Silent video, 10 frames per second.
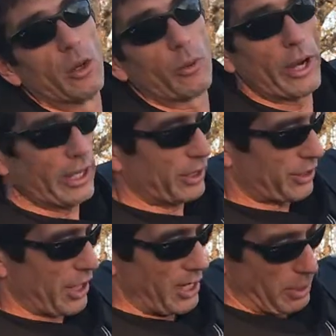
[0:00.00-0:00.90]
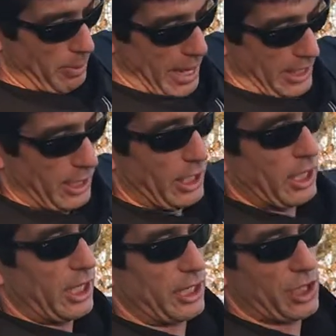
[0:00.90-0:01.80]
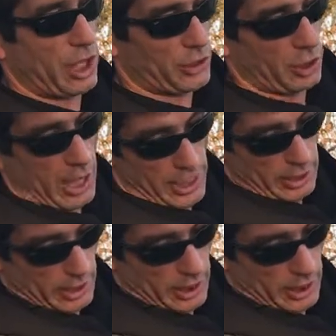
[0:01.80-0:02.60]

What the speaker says: right inside the bag. And it's also got